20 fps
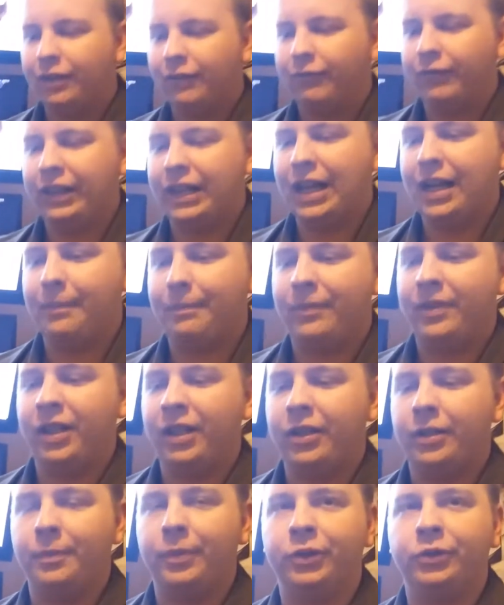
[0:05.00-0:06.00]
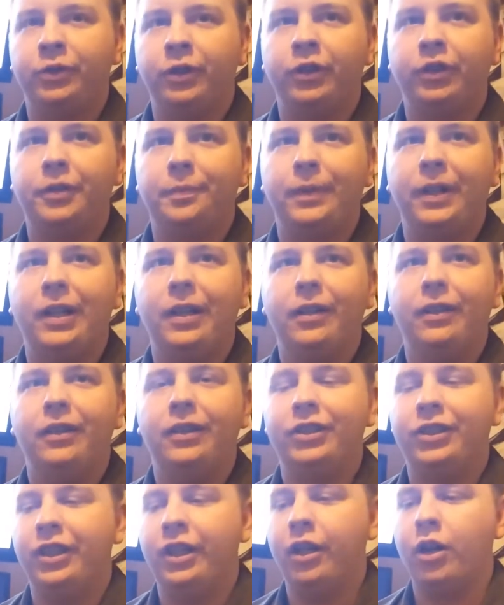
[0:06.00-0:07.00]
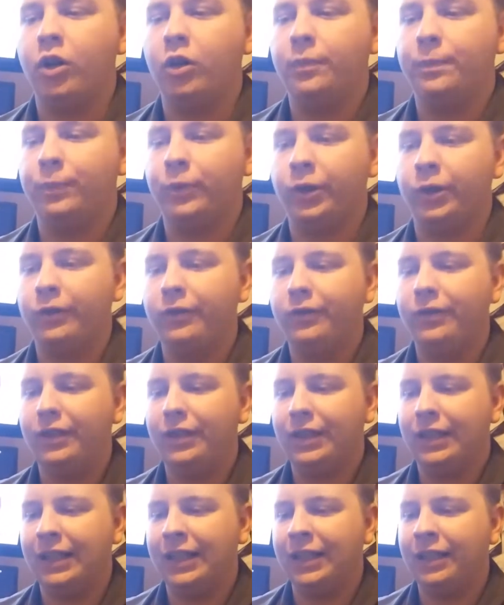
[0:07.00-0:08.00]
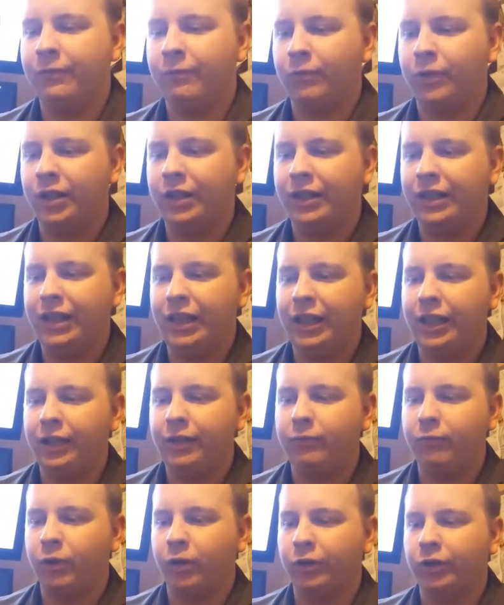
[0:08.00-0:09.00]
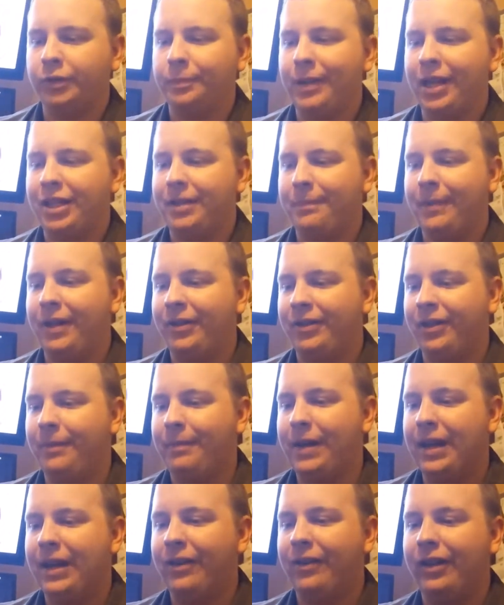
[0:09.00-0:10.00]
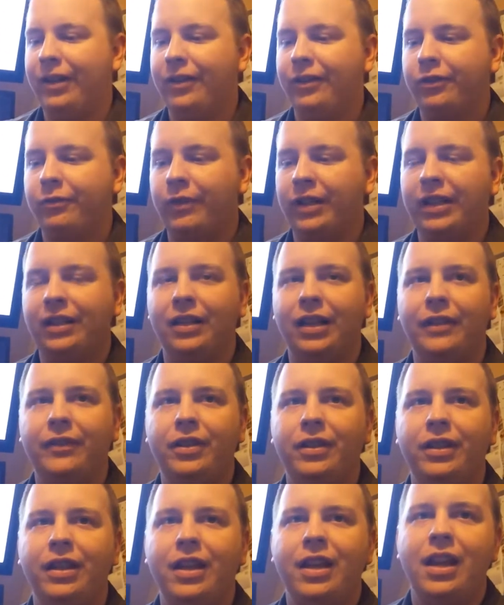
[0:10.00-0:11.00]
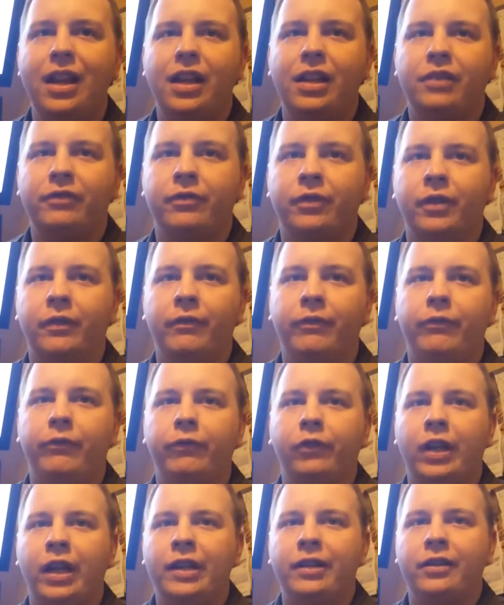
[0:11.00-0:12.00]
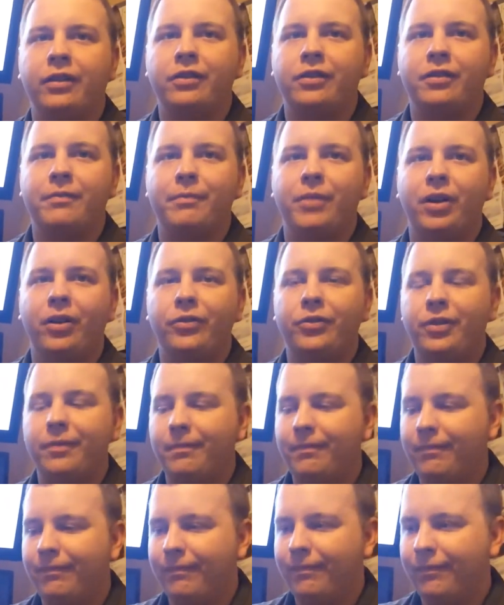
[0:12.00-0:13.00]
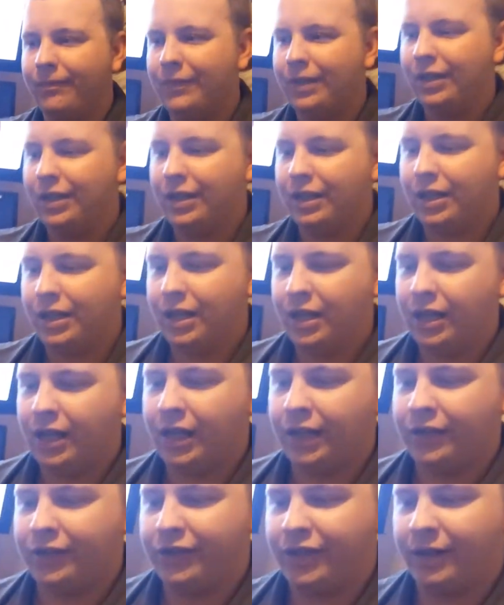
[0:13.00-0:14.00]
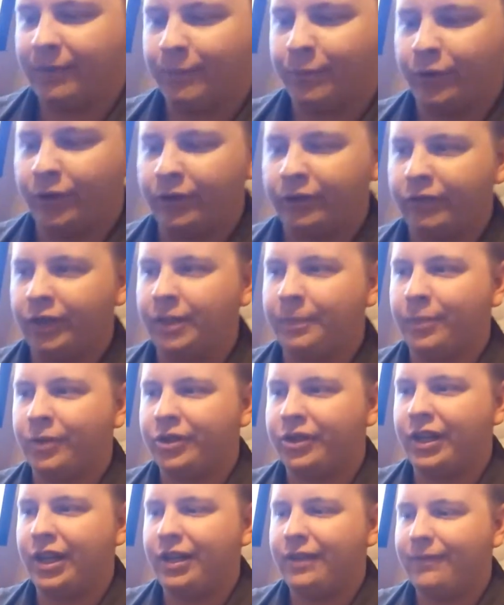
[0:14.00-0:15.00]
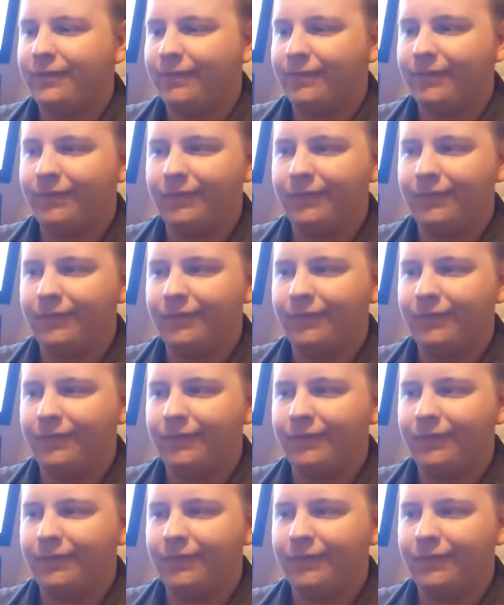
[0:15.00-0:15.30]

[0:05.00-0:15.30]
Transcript: We got another Petrus beer. It's the Oud Bruin. It won the World's Best Specialty Pale Ale in 2011. It's from Flanders in Belgium. It's 7.3%.